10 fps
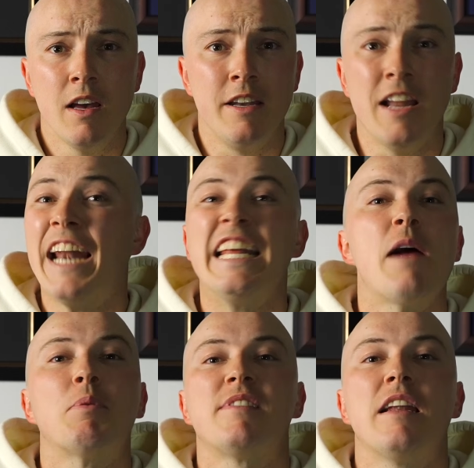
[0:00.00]

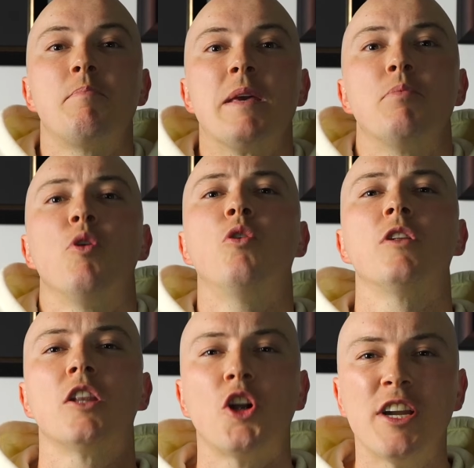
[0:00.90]
99% of people who
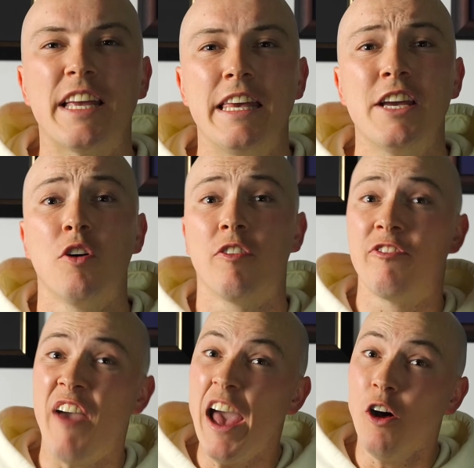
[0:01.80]
learn a Kegel
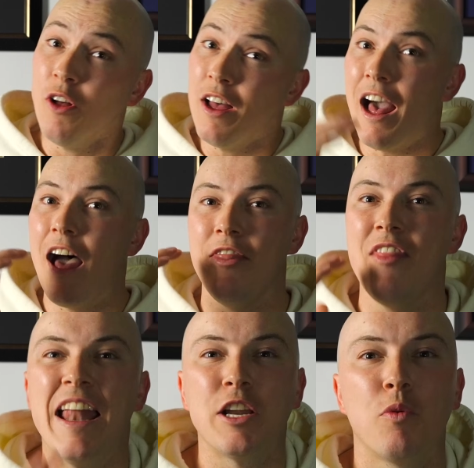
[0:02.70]
fail and
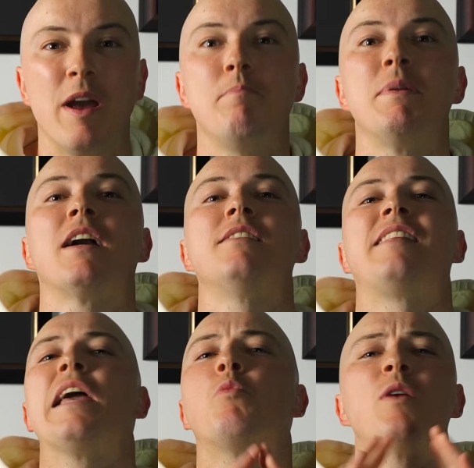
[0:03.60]
then quit because
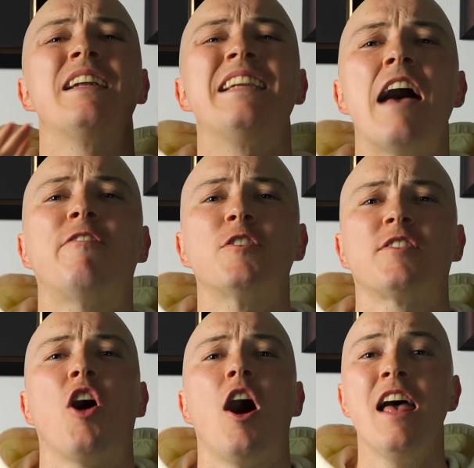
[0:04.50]
they were never
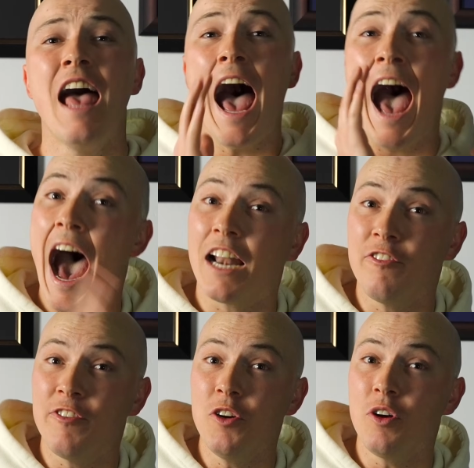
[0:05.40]
taught how to
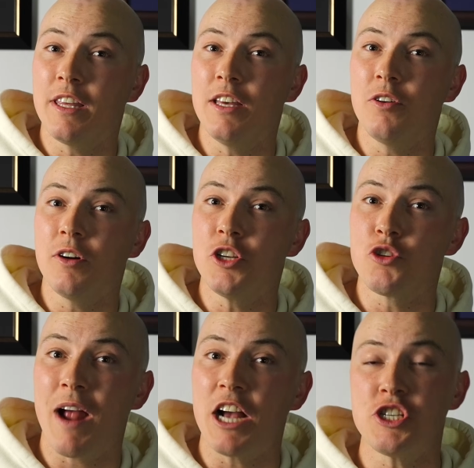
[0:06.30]
feel a Kegel
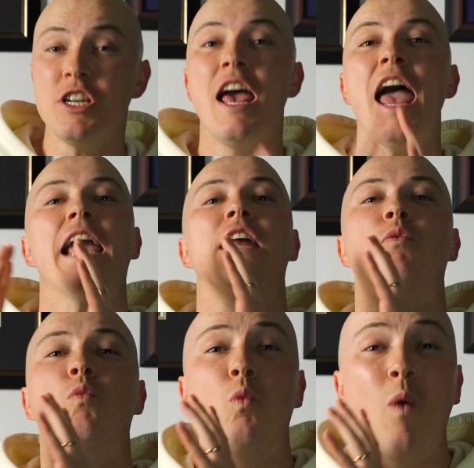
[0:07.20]
contraction
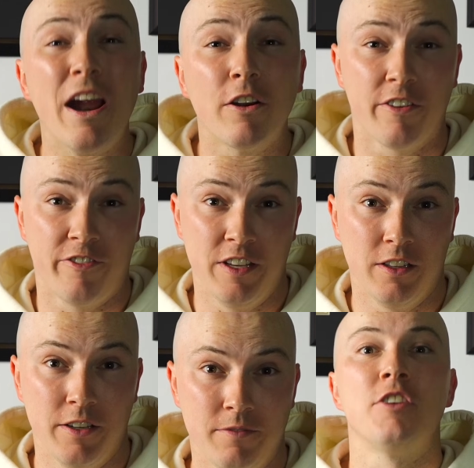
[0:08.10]
and where to
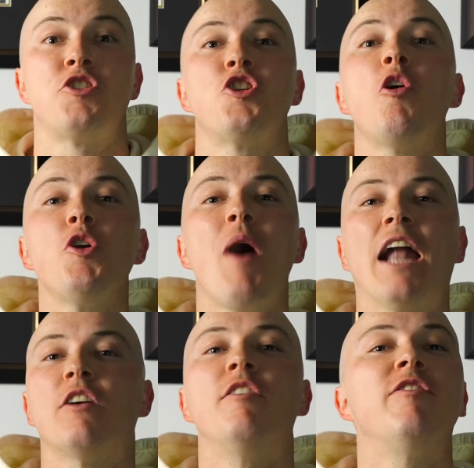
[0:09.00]
feel it. To show you how
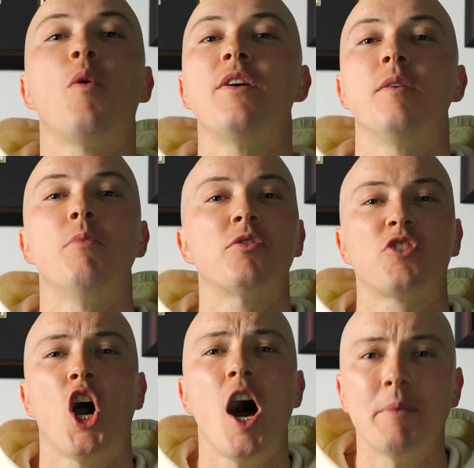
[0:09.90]
to avoid the most
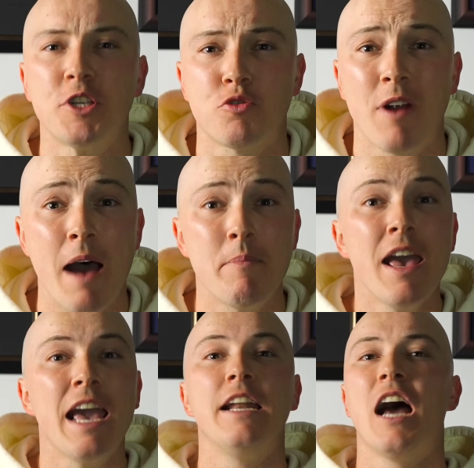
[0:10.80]
common trap
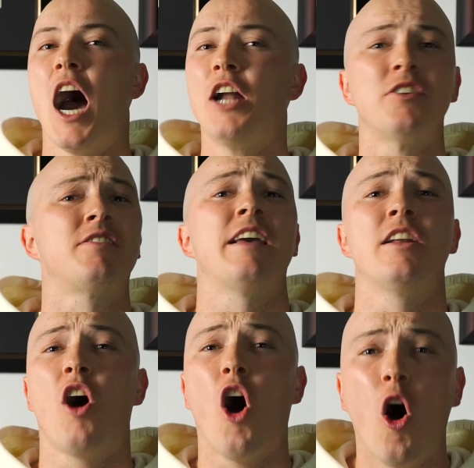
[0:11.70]
and to
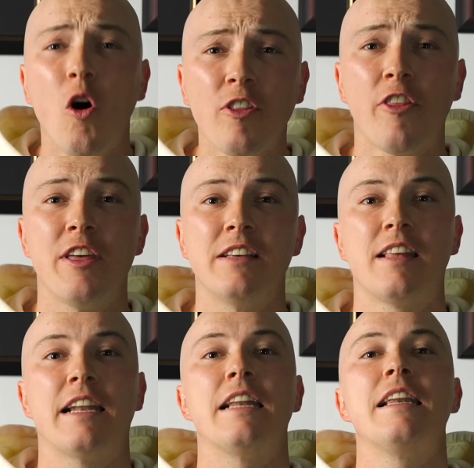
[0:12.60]
understand all the things
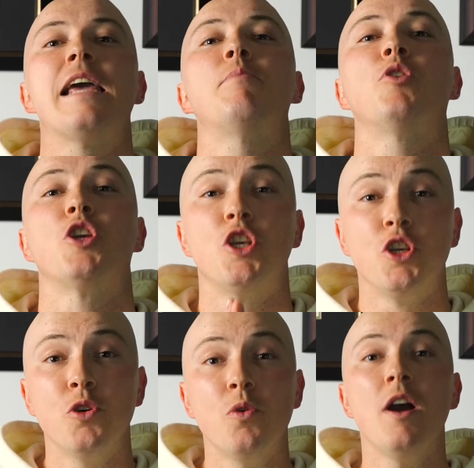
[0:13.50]
that enable
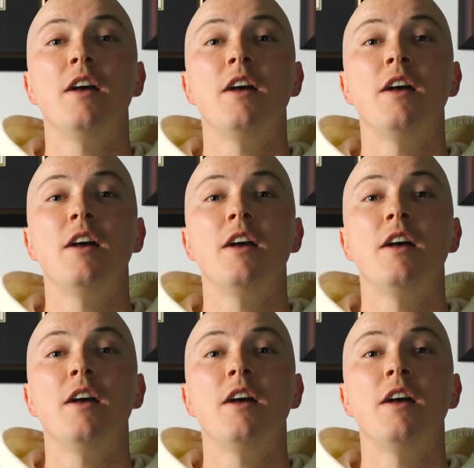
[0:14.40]
you